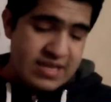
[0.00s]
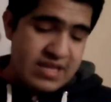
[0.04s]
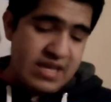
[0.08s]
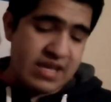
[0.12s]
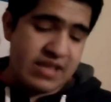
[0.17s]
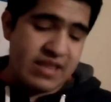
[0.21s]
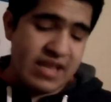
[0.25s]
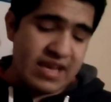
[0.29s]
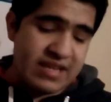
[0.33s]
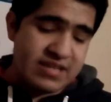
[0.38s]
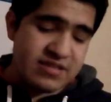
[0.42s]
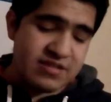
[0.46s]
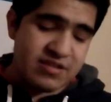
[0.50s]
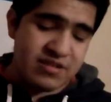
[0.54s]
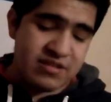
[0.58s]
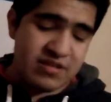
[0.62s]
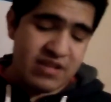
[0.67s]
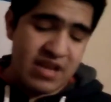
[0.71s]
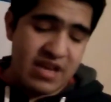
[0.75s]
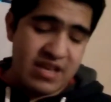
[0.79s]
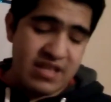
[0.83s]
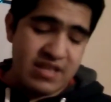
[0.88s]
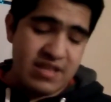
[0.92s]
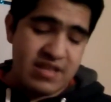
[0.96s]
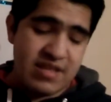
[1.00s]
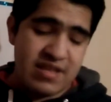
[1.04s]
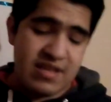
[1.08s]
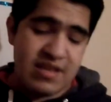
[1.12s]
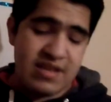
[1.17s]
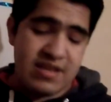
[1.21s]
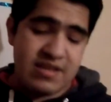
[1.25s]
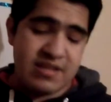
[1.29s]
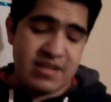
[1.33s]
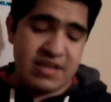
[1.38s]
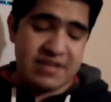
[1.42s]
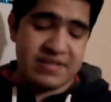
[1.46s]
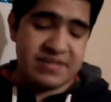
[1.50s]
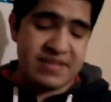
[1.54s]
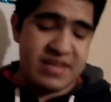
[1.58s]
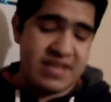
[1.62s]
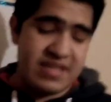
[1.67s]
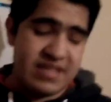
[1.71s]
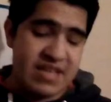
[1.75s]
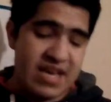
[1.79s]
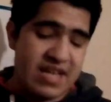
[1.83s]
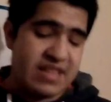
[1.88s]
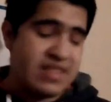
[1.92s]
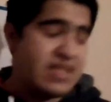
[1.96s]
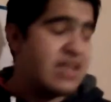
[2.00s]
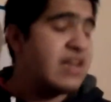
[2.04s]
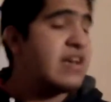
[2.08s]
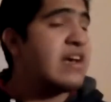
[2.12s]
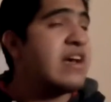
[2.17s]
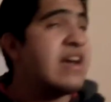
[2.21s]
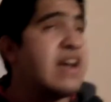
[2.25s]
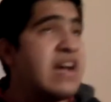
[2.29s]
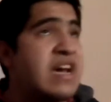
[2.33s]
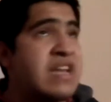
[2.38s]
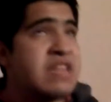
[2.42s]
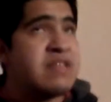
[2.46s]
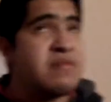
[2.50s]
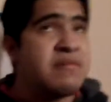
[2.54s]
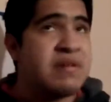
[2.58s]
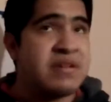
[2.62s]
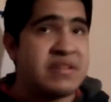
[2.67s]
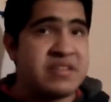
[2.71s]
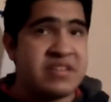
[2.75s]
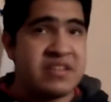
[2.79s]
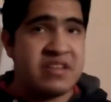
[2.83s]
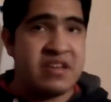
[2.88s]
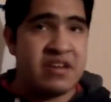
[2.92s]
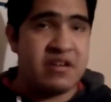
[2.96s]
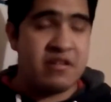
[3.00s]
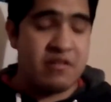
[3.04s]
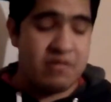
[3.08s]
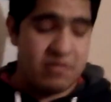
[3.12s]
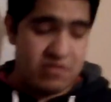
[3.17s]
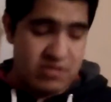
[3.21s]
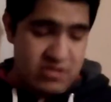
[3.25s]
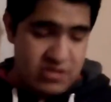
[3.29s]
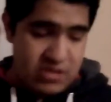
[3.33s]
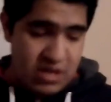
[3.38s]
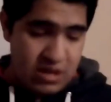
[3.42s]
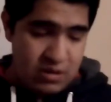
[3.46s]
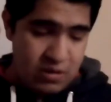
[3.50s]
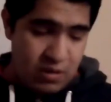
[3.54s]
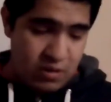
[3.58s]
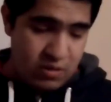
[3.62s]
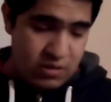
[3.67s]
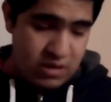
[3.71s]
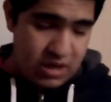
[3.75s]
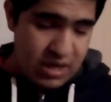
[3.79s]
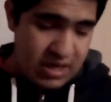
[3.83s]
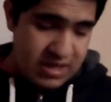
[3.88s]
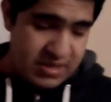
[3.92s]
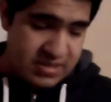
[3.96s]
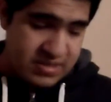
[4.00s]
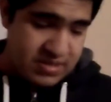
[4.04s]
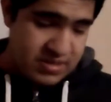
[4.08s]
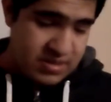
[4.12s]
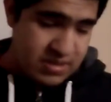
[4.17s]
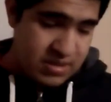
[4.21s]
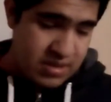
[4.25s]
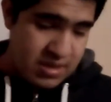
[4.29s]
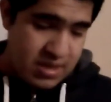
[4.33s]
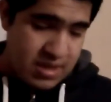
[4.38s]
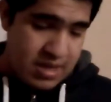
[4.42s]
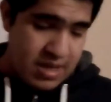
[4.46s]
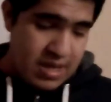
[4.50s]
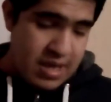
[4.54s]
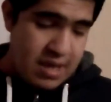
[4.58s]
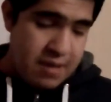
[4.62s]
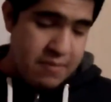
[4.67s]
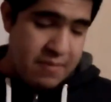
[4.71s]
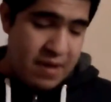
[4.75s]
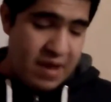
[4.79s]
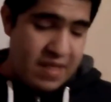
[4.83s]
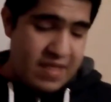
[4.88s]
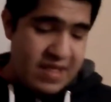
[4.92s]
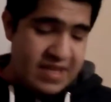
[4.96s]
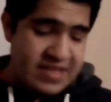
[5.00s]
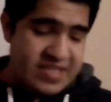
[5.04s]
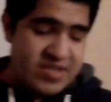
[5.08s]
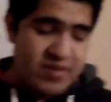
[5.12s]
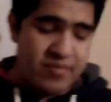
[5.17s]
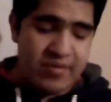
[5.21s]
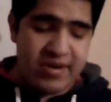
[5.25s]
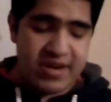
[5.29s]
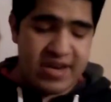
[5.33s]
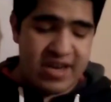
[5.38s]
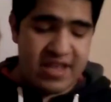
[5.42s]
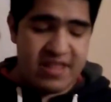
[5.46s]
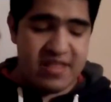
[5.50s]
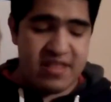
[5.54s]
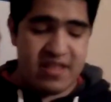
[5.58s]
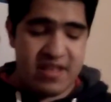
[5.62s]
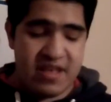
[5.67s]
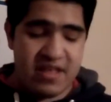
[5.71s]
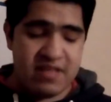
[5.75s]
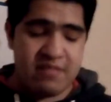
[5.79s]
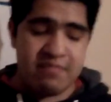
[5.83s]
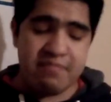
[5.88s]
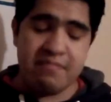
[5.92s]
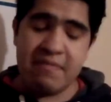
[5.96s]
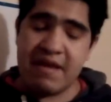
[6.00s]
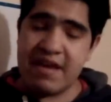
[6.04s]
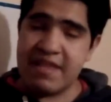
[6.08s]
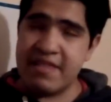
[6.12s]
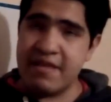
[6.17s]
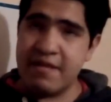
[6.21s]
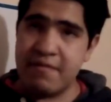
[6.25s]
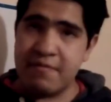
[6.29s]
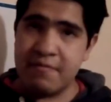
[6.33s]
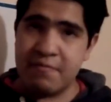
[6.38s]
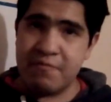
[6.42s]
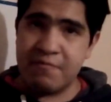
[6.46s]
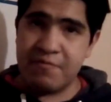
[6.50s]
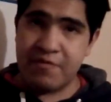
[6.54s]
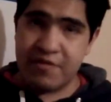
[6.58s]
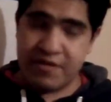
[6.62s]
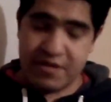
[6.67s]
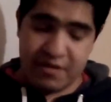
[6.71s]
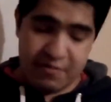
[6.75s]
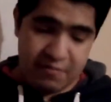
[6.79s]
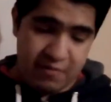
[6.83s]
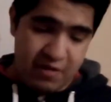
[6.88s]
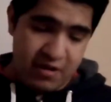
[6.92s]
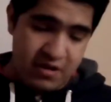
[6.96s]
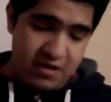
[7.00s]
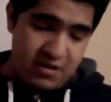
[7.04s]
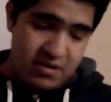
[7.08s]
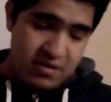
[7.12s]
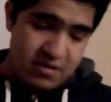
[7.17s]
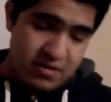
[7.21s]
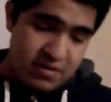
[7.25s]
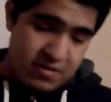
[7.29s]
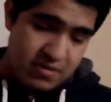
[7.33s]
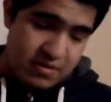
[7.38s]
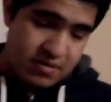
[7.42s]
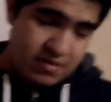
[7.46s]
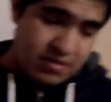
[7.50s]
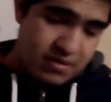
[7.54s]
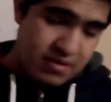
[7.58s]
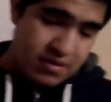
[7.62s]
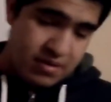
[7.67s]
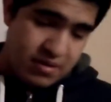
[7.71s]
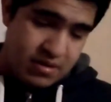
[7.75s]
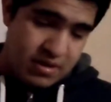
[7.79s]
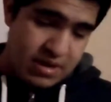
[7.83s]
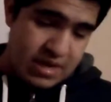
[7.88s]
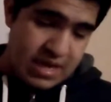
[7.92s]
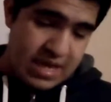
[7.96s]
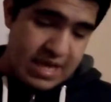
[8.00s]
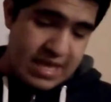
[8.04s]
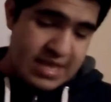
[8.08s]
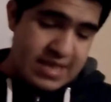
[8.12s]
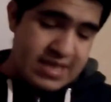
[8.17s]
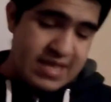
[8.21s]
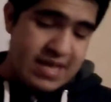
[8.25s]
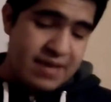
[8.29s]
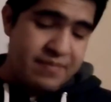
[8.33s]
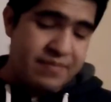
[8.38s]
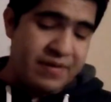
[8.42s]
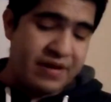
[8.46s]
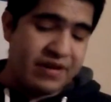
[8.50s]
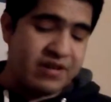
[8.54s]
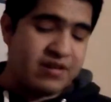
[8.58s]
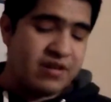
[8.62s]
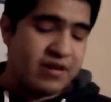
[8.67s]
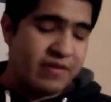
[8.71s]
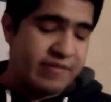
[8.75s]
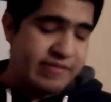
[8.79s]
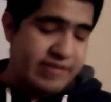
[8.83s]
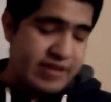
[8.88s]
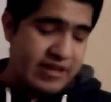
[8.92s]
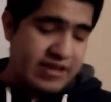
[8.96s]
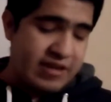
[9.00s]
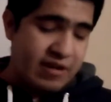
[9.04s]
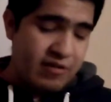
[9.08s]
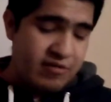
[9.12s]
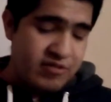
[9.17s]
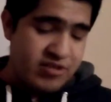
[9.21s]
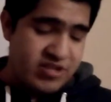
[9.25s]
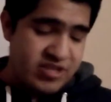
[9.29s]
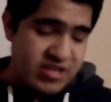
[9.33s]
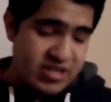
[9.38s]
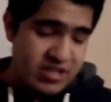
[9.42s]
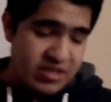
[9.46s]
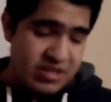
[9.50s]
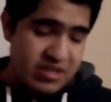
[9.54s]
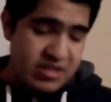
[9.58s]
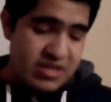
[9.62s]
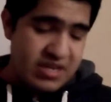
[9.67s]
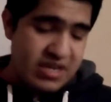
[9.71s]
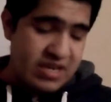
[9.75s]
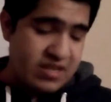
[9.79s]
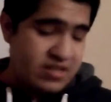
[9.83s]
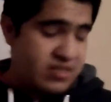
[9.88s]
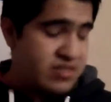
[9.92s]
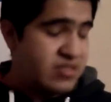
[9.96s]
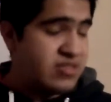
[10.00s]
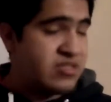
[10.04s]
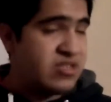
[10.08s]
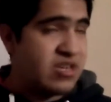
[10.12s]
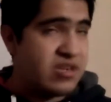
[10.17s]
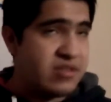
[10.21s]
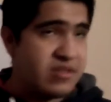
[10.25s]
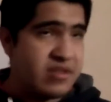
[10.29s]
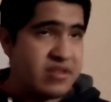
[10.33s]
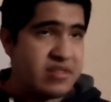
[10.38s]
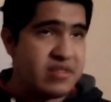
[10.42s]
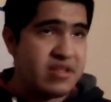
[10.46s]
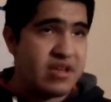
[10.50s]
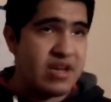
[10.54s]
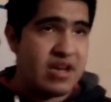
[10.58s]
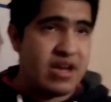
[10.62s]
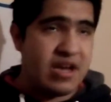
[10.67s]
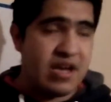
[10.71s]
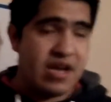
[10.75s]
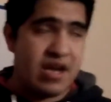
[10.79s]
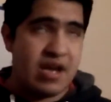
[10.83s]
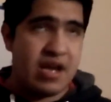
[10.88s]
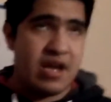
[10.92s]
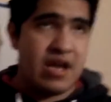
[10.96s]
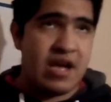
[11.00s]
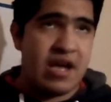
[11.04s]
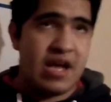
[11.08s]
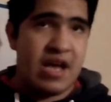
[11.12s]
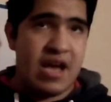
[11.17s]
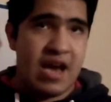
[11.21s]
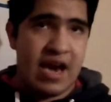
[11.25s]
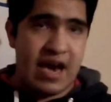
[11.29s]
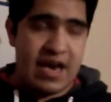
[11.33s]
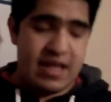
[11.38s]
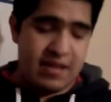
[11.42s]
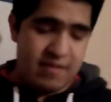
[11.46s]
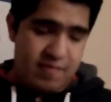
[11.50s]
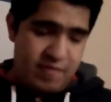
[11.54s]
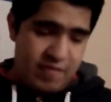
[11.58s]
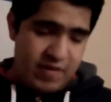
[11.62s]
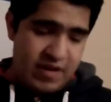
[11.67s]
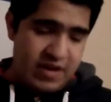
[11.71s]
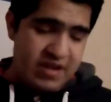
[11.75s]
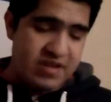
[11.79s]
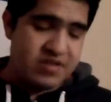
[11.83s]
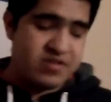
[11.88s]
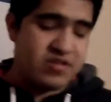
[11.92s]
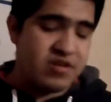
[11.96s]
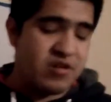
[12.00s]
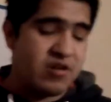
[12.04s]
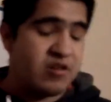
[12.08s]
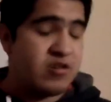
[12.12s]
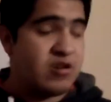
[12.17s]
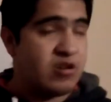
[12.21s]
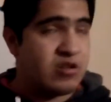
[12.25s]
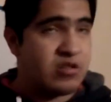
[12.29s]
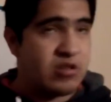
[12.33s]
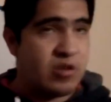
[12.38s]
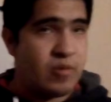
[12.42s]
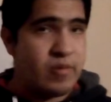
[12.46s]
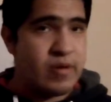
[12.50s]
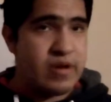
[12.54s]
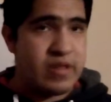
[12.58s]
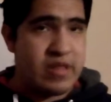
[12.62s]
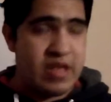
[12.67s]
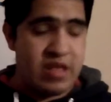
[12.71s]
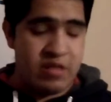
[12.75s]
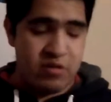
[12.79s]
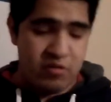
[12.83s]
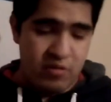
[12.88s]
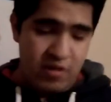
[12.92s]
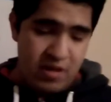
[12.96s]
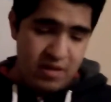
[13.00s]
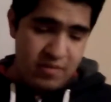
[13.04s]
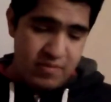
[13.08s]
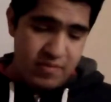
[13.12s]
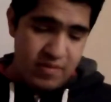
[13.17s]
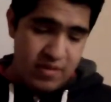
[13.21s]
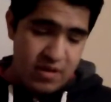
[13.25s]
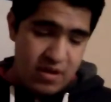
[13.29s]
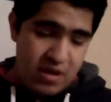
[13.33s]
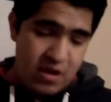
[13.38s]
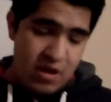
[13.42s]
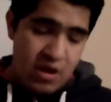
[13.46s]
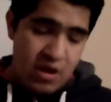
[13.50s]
The next Sunday, they say that animal hero, second class, by the ship had death for the war. The Battle of the Cowshed had started and finished on October the 12th.